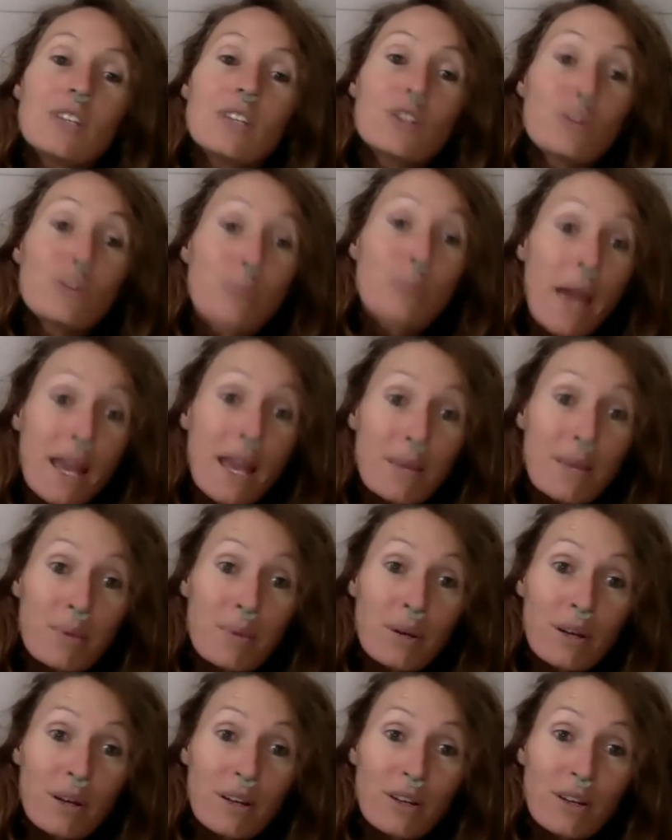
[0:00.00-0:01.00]
to
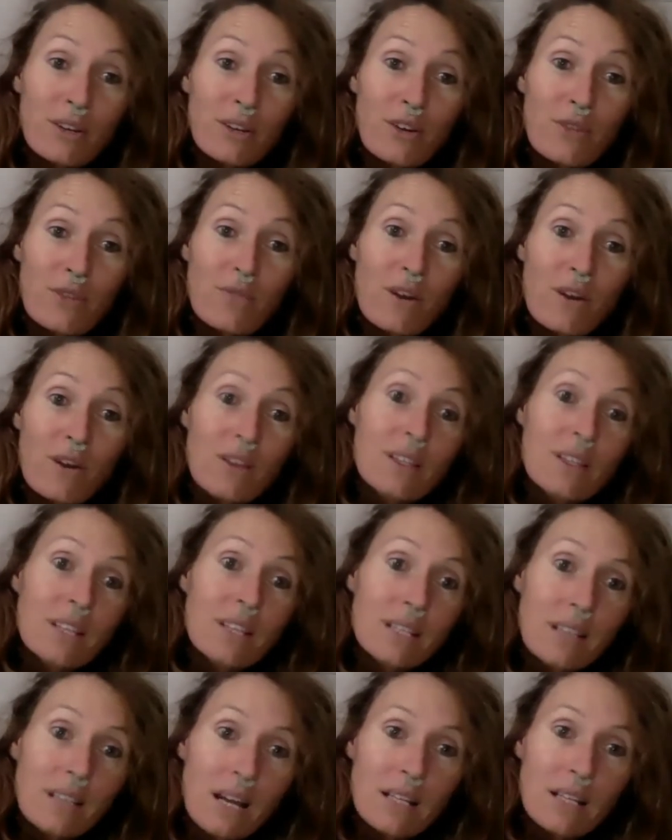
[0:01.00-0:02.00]
paper, rather
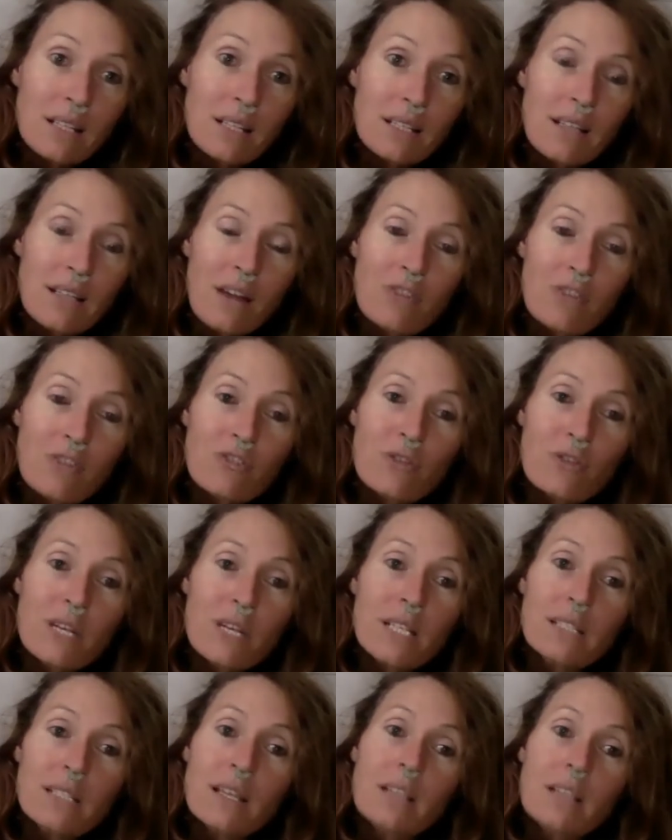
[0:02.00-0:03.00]
than cutting down
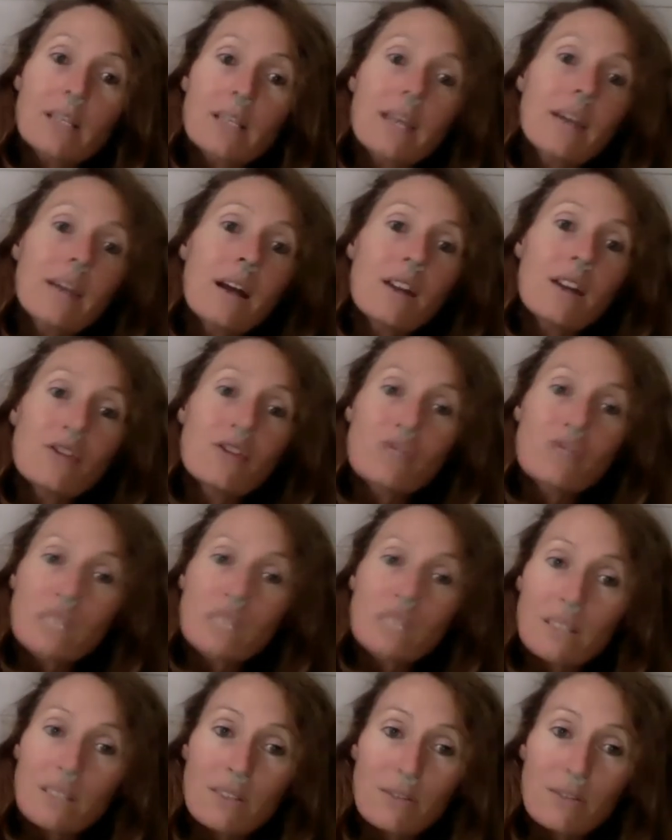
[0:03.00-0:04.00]
trees that take
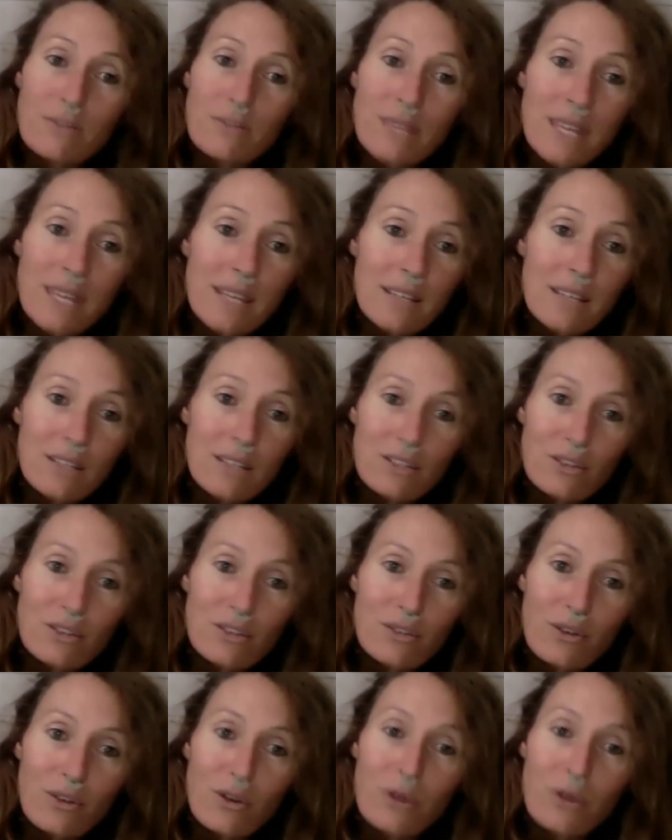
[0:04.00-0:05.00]
hundreds of years to
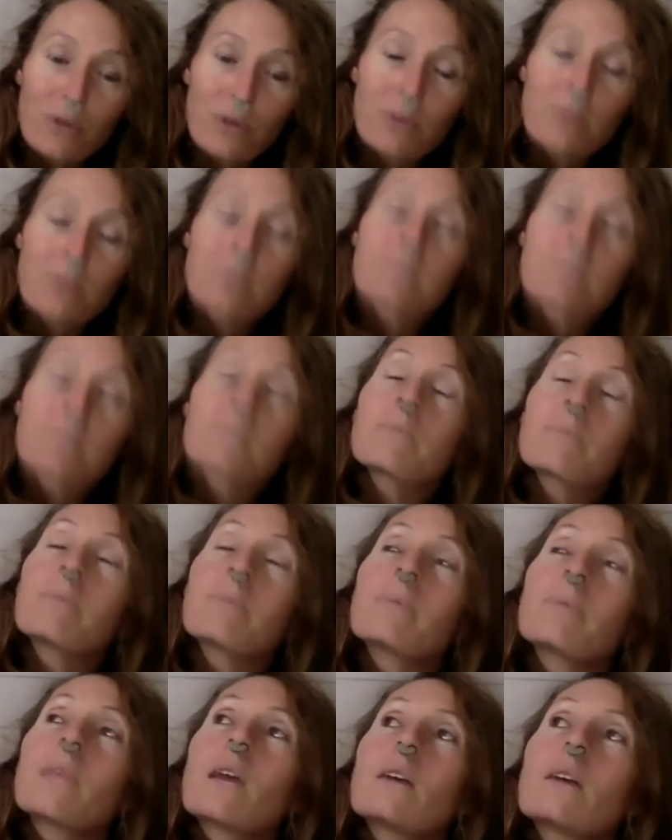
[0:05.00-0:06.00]
grow.
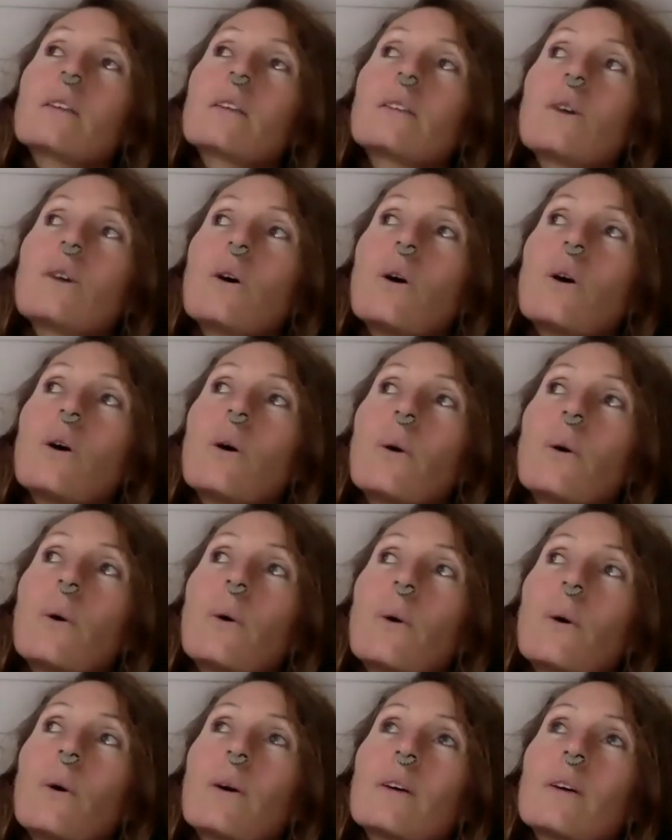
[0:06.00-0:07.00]

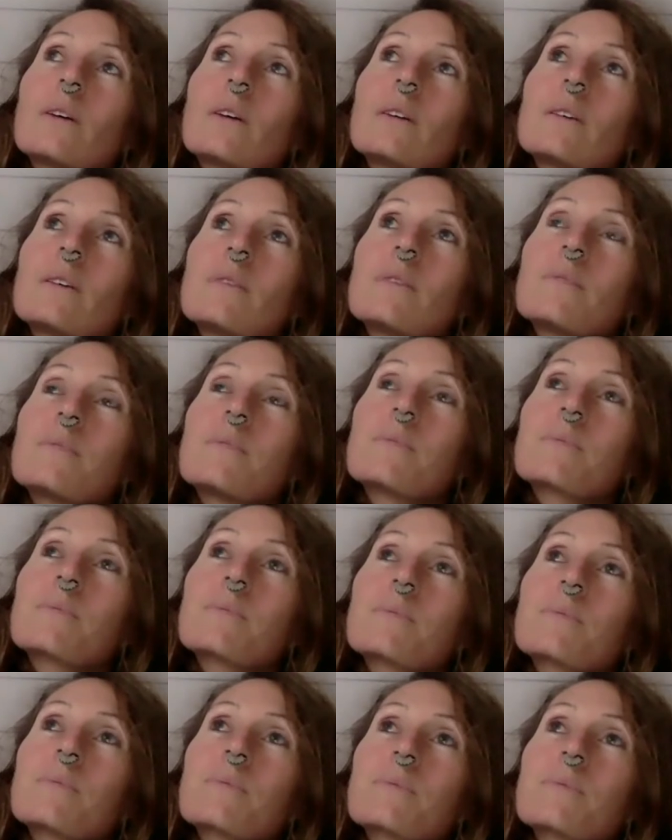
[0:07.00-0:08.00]
So,
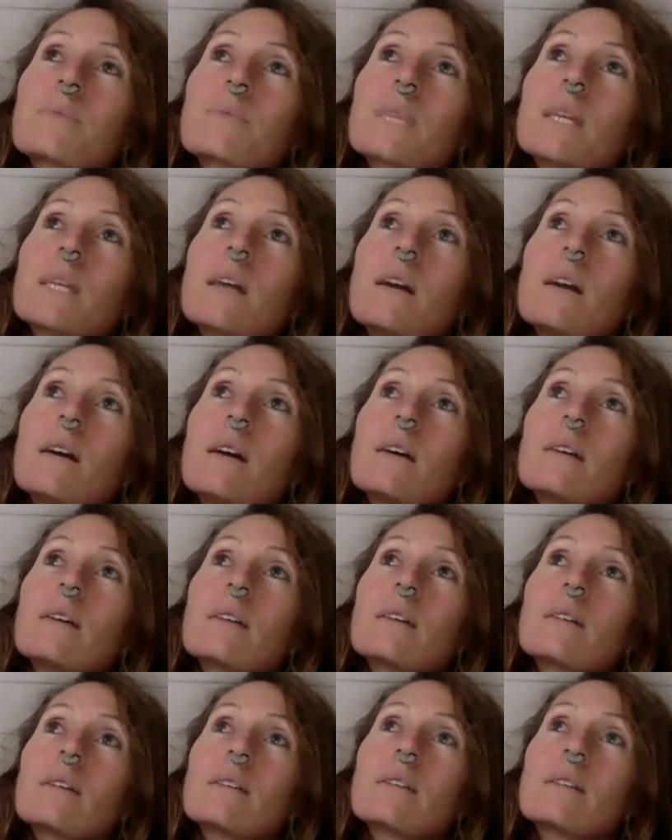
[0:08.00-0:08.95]
yeah.